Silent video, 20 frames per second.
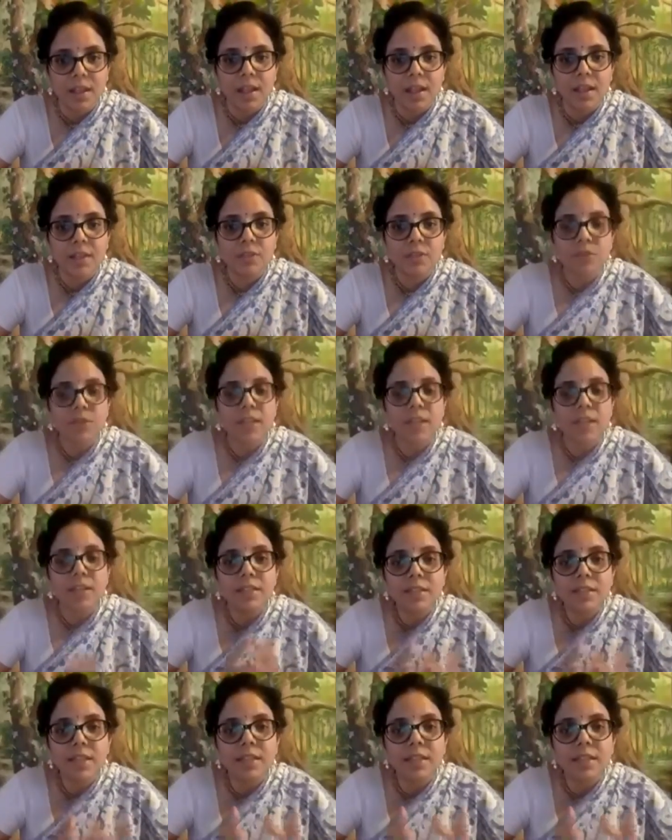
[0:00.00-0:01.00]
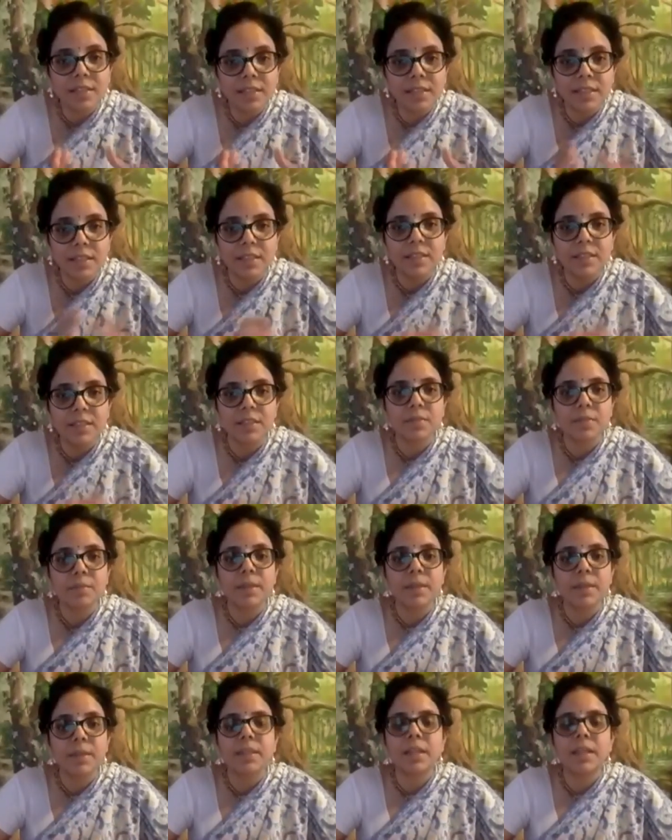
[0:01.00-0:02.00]
And so there is that need.
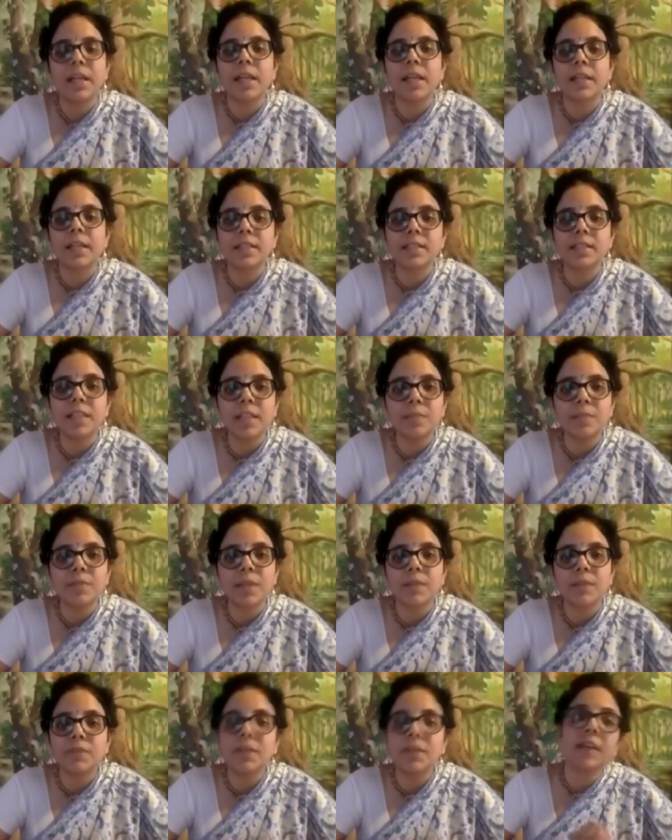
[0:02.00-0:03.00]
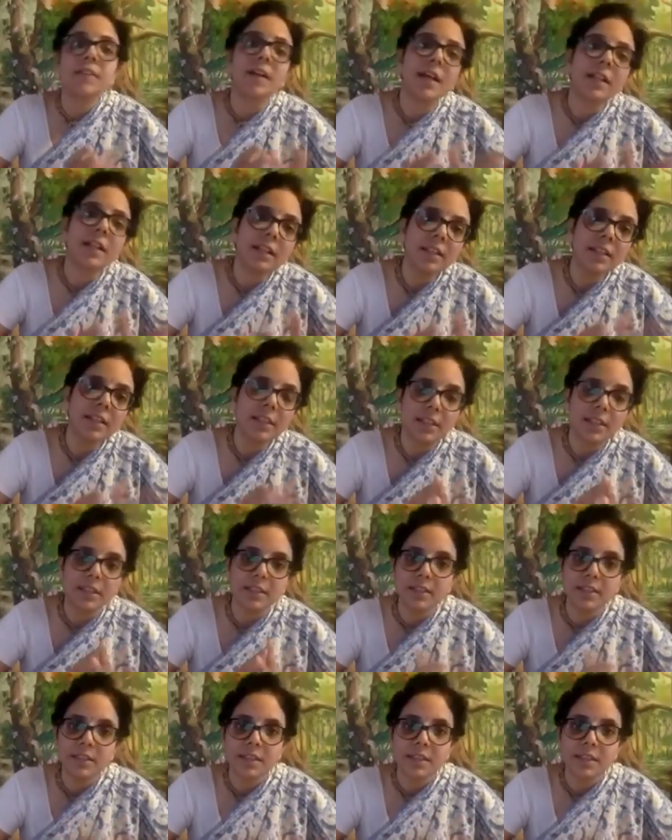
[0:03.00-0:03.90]
But at the same time, we have other needs.